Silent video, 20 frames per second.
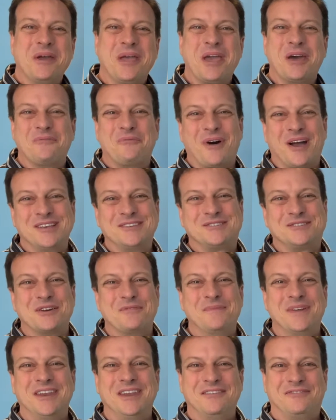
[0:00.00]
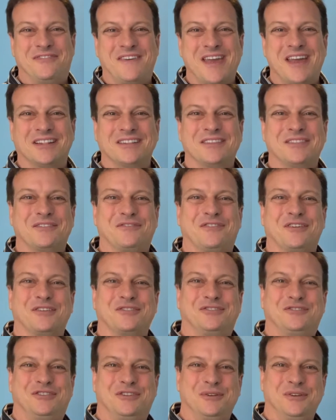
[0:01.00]
and why so many fail in the
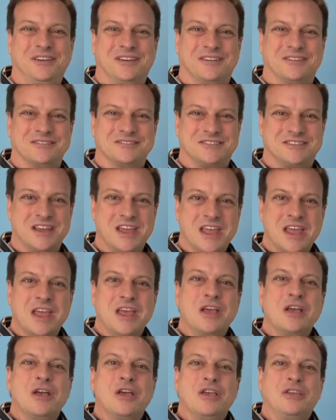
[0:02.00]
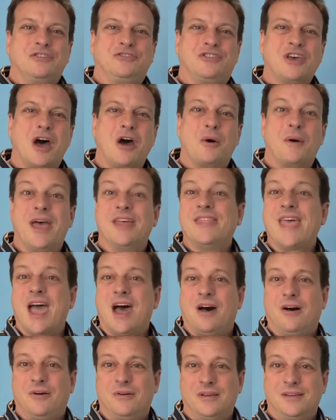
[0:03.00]
first two years. So, and
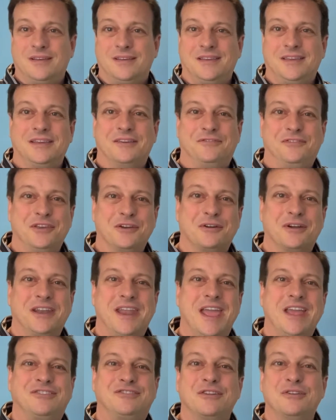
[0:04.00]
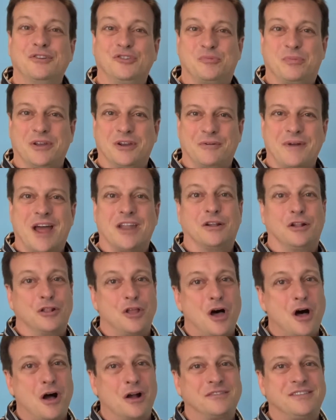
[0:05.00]
now, if you're an agent who's been around a
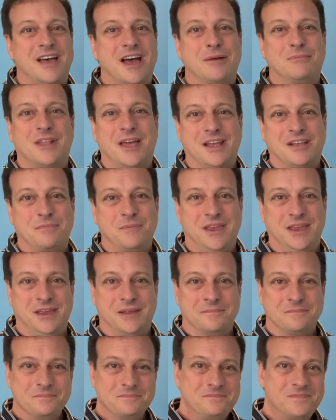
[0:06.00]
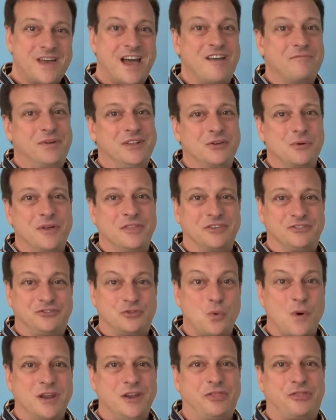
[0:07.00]
long time like me, I've been doing this
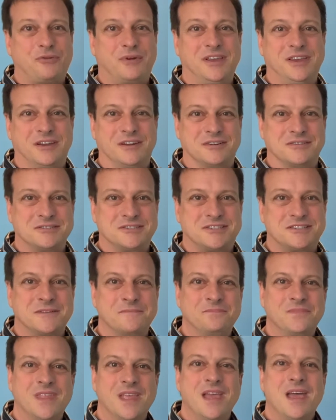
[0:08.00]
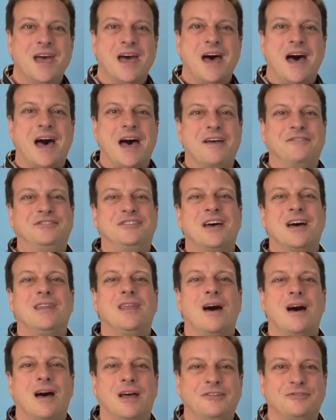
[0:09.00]
23 years. I've done
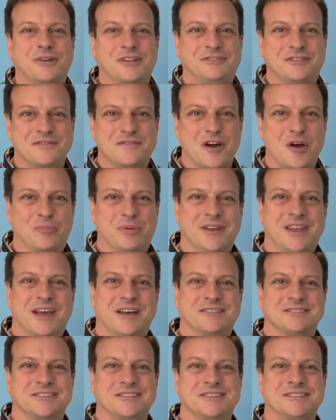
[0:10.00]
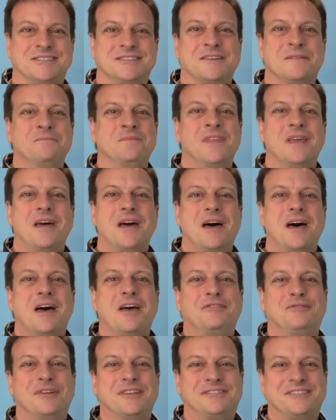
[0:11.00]
hundreds of open houses,
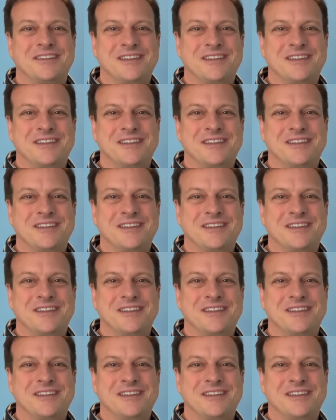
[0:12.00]
hundreds and